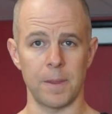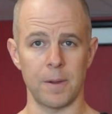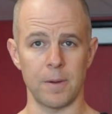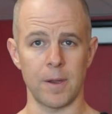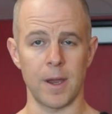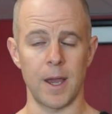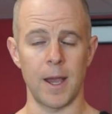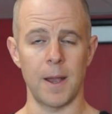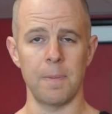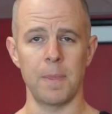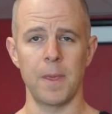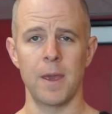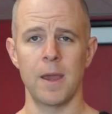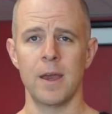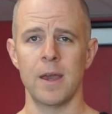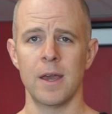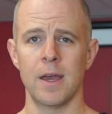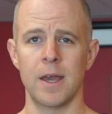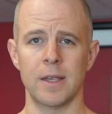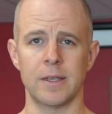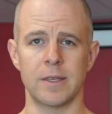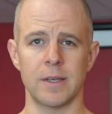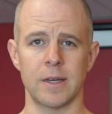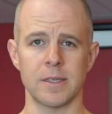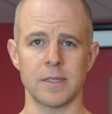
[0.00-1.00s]
Okay,
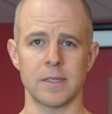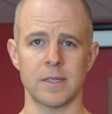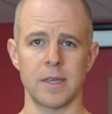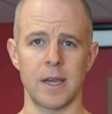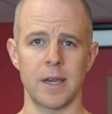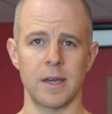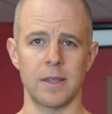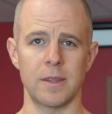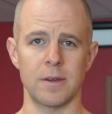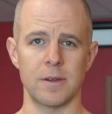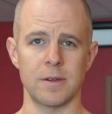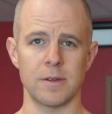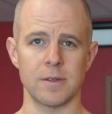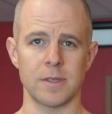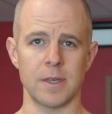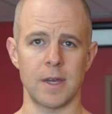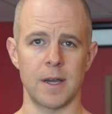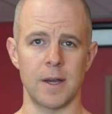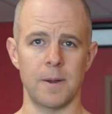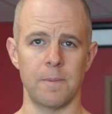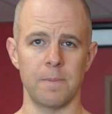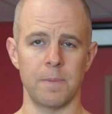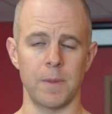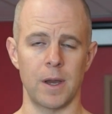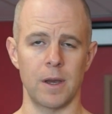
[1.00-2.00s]
it does say there's
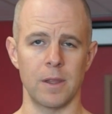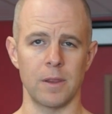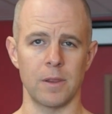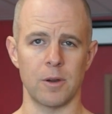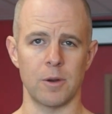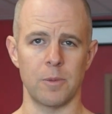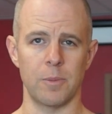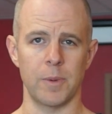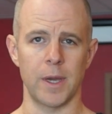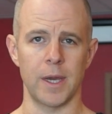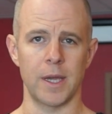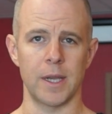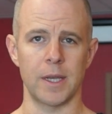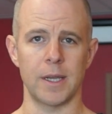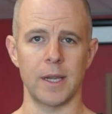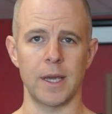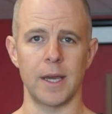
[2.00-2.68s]
a little bit.